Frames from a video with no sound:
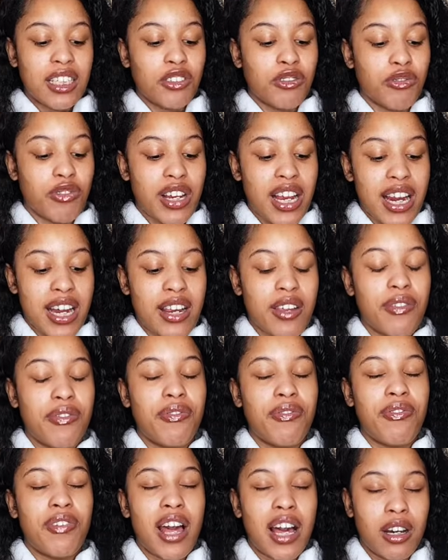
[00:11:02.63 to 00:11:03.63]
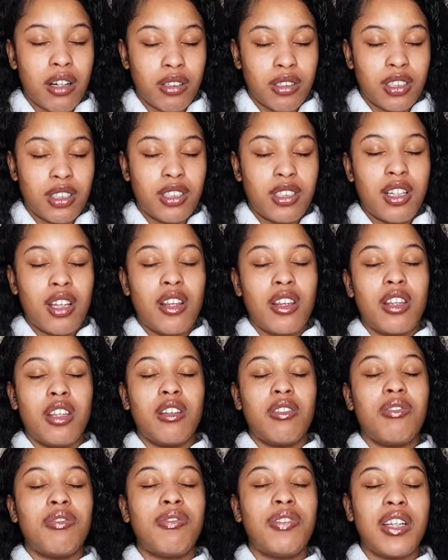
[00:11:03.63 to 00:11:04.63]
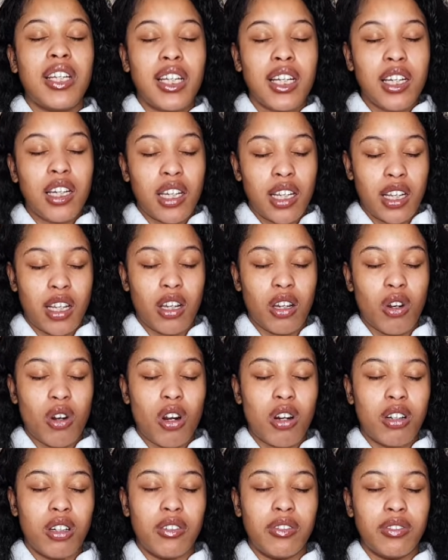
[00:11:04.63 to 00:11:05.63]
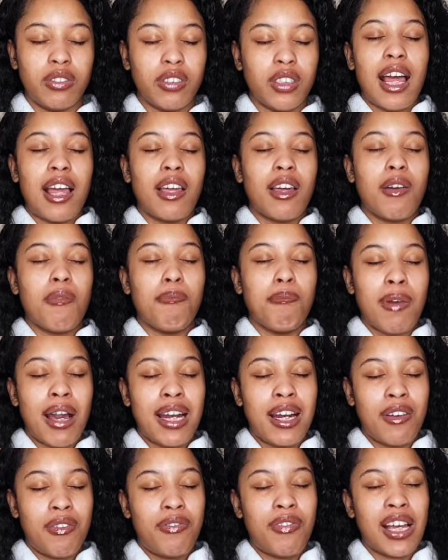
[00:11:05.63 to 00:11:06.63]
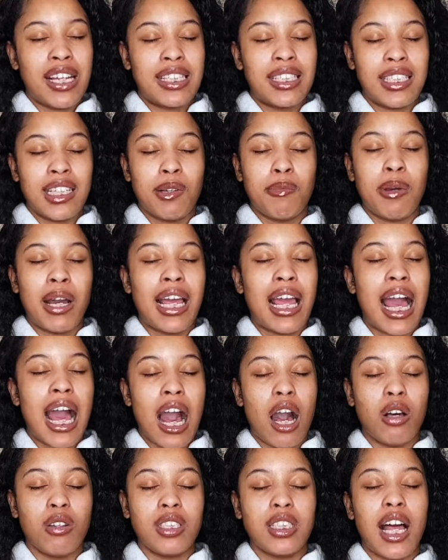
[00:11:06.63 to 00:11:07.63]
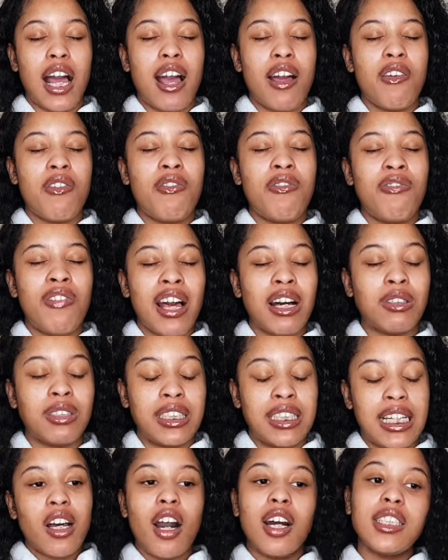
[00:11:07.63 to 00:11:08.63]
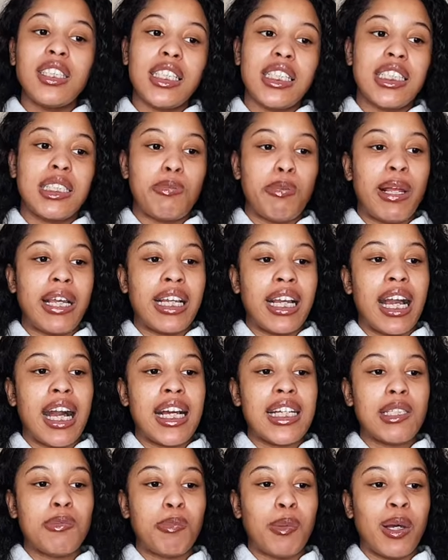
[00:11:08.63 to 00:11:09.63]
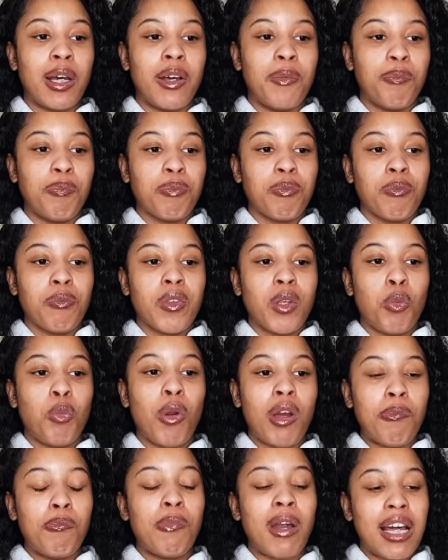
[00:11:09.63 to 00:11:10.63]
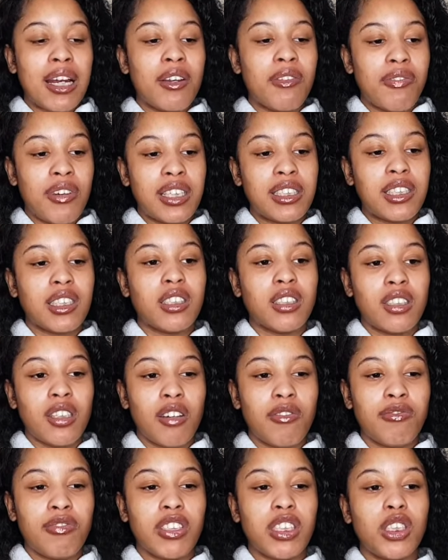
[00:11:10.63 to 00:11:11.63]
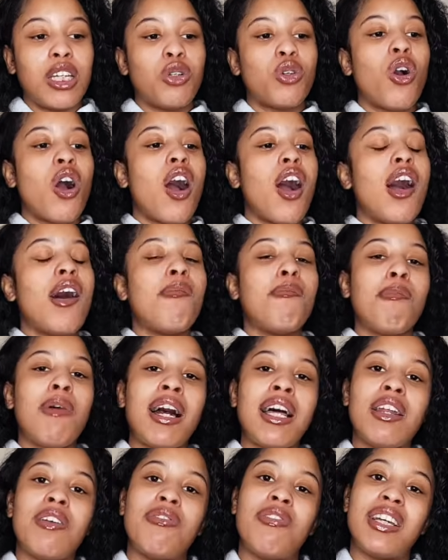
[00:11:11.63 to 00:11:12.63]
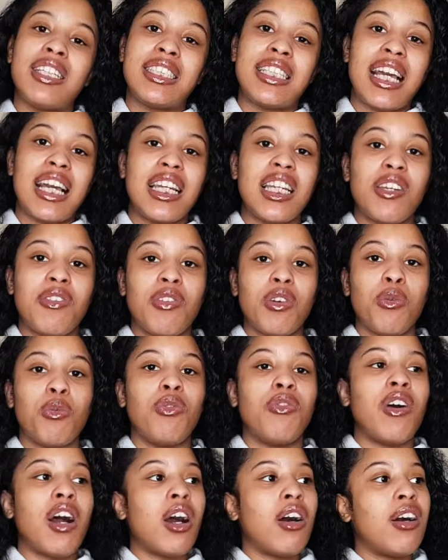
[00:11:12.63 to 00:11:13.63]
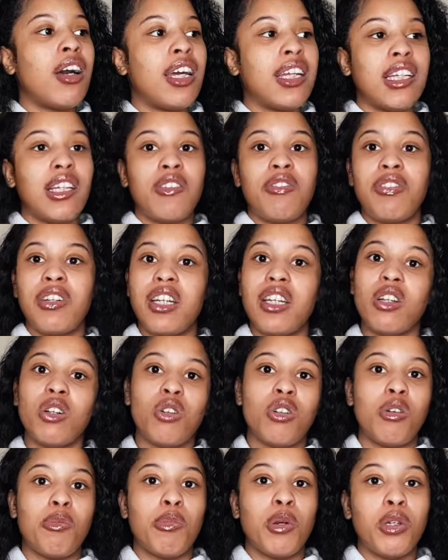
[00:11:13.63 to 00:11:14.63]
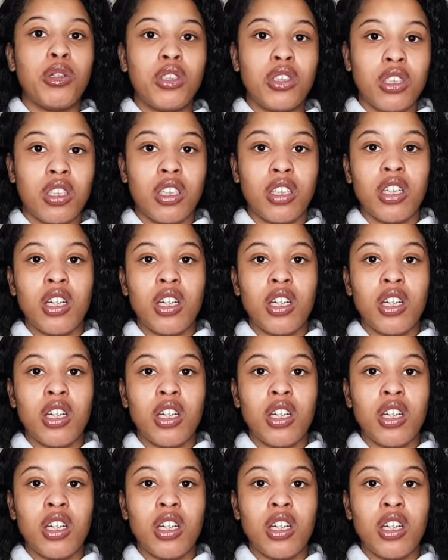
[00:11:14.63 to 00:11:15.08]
really felt the feeling of manifesting my house. Like I felt it. Hard to explain, guys, but when manifesting something, you can't manifest anything without any feeling or emotion.